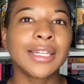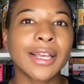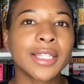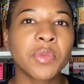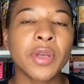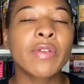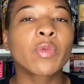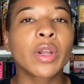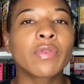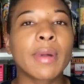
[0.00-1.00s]
Next up, we have
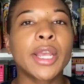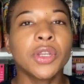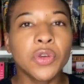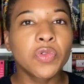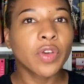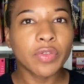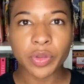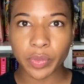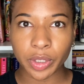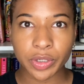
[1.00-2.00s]
one of my new
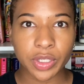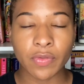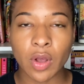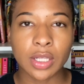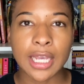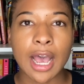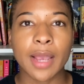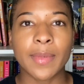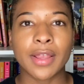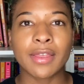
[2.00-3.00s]
favorite thrillers of all
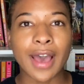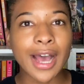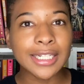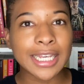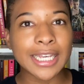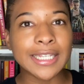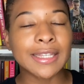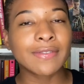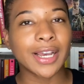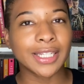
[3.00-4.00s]
time, and that is
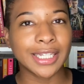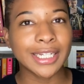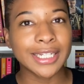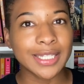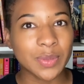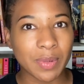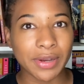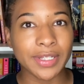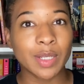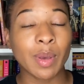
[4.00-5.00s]
The Violin
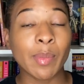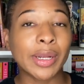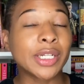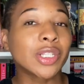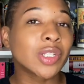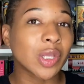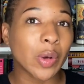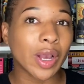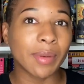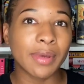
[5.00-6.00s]
Conspiracy by Brendan
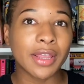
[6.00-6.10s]
Slocum.